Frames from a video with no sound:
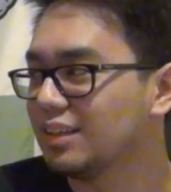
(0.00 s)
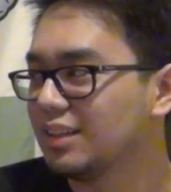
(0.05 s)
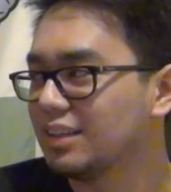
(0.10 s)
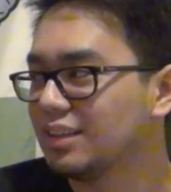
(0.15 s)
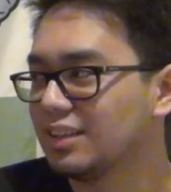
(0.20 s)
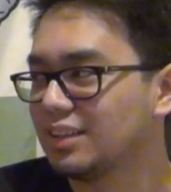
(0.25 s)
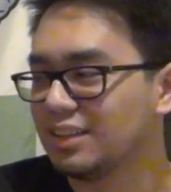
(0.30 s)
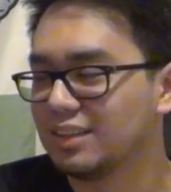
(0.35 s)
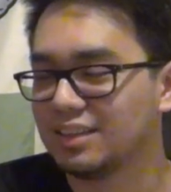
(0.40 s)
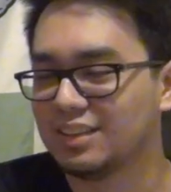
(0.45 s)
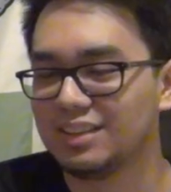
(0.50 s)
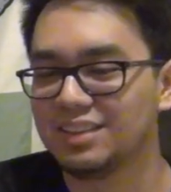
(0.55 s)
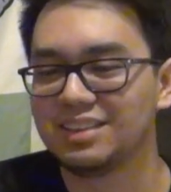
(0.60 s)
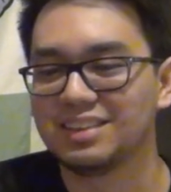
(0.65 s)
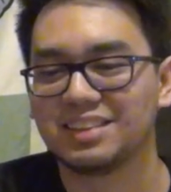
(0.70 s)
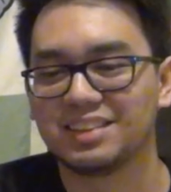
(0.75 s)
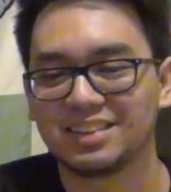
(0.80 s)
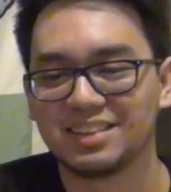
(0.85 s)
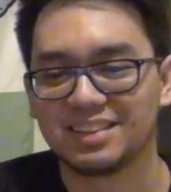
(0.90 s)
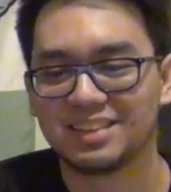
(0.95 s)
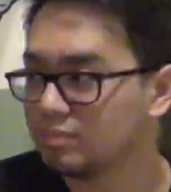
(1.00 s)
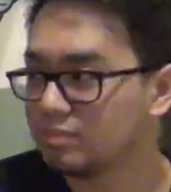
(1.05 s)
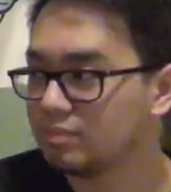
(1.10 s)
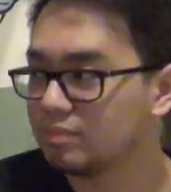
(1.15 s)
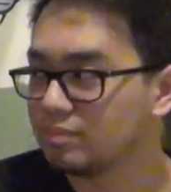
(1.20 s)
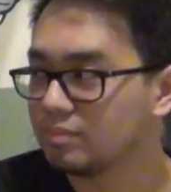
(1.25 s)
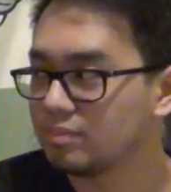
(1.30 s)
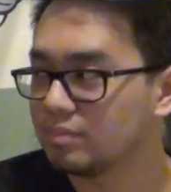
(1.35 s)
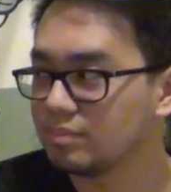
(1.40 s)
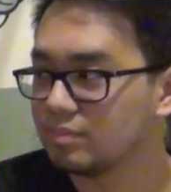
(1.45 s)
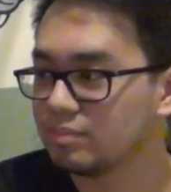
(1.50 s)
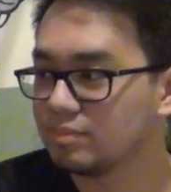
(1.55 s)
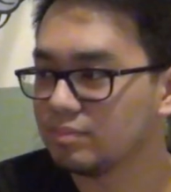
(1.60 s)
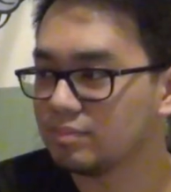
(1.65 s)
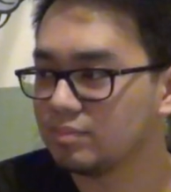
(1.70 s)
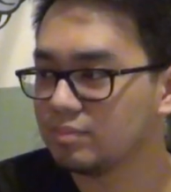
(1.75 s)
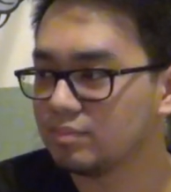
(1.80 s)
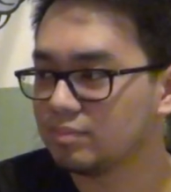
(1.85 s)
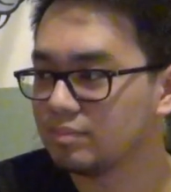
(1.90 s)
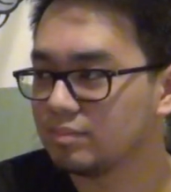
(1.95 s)

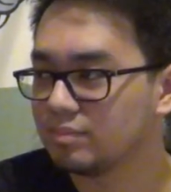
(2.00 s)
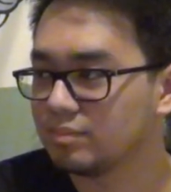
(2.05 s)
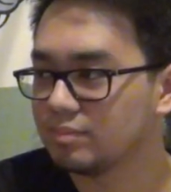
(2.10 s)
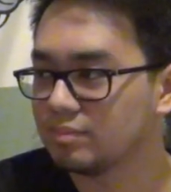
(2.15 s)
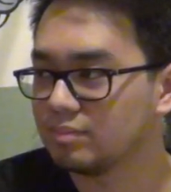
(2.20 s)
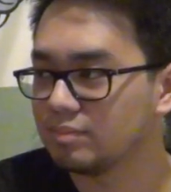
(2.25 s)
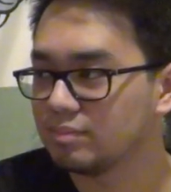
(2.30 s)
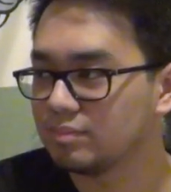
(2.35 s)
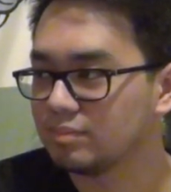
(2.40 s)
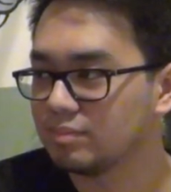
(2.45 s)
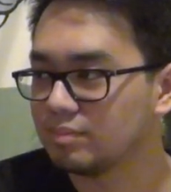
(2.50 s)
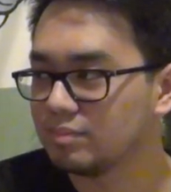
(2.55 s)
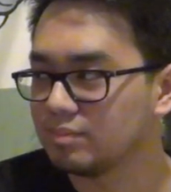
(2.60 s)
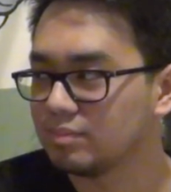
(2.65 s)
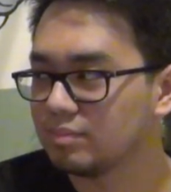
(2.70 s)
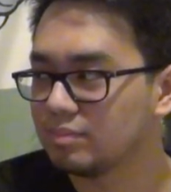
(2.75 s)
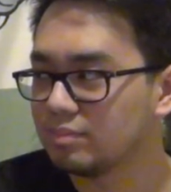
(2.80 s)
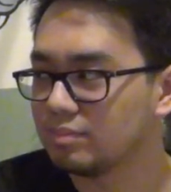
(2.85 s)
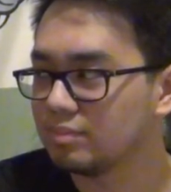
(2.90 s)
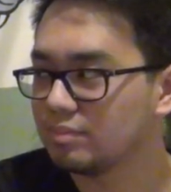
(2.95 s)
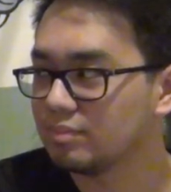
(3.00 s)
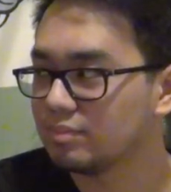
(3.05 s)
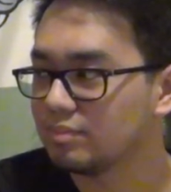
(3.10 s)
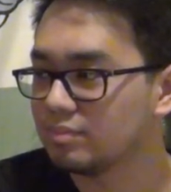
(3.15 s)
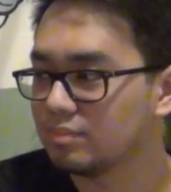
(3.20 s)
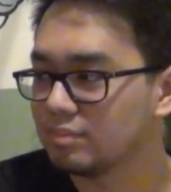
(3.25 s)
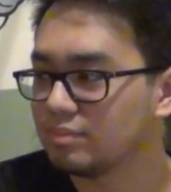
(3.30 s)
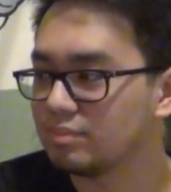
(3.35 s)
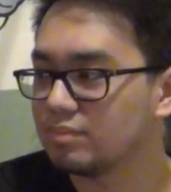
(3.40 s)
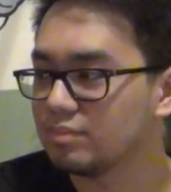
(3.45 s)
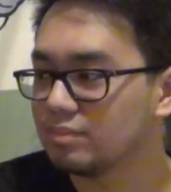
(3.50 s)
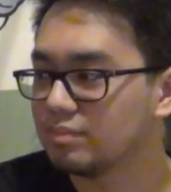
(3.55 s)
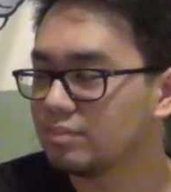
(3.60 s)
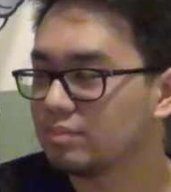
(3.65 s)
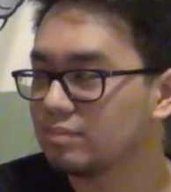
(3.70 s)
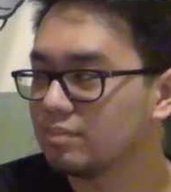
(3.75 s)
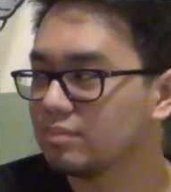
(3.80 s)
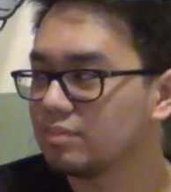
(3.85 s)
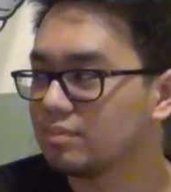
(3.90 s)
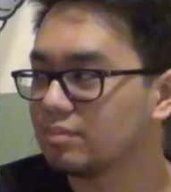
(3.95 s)

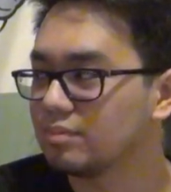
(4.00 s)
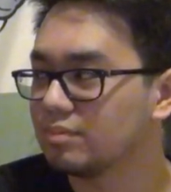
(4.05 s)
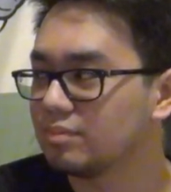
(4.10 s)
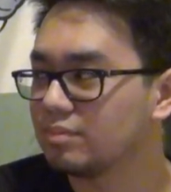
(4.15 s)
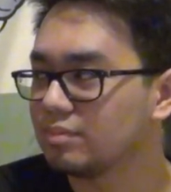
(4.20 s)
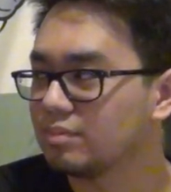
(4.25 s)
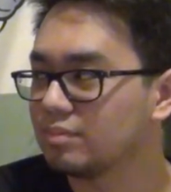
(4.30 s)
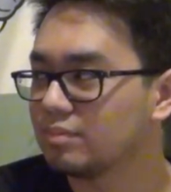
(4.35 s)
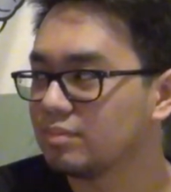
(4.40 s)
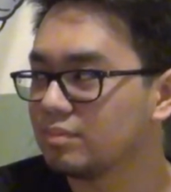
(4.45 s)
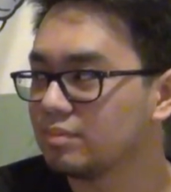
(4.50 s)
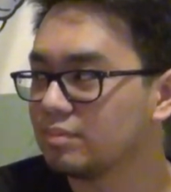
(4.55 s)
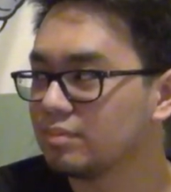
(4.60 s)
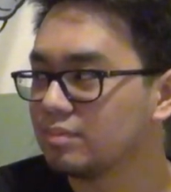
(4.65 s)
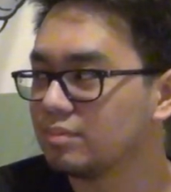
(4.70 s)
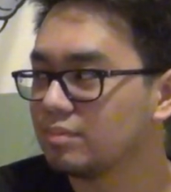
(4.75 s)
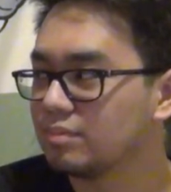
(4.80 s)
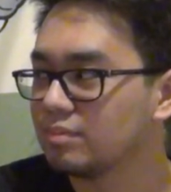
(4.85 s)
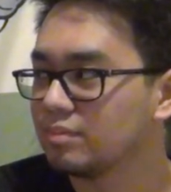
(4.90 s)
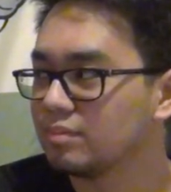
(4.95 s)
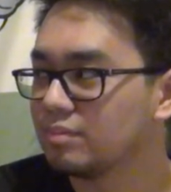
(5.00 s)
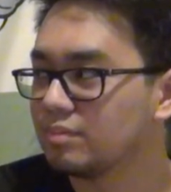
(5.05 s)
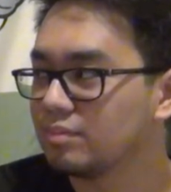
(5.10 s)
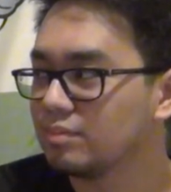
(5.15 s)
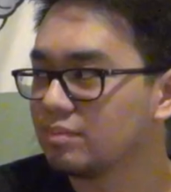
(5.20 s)
(silent)